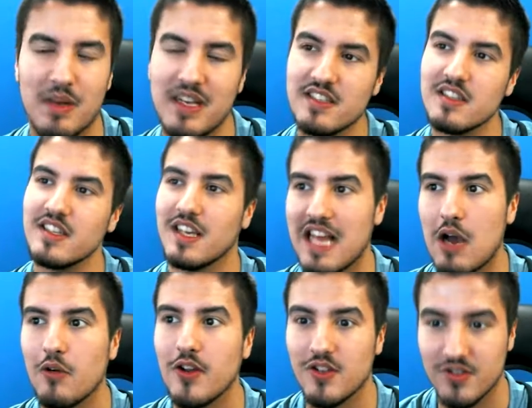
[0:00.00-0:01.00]
basically
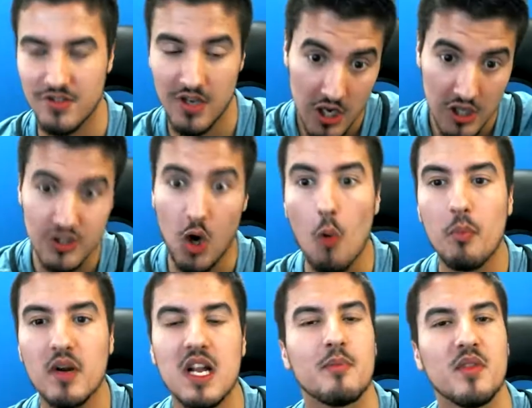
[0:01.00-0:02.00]
allowing it to
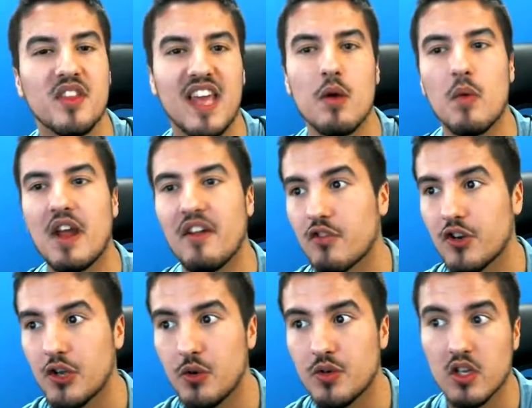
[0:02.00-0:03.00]
open up the gateway for you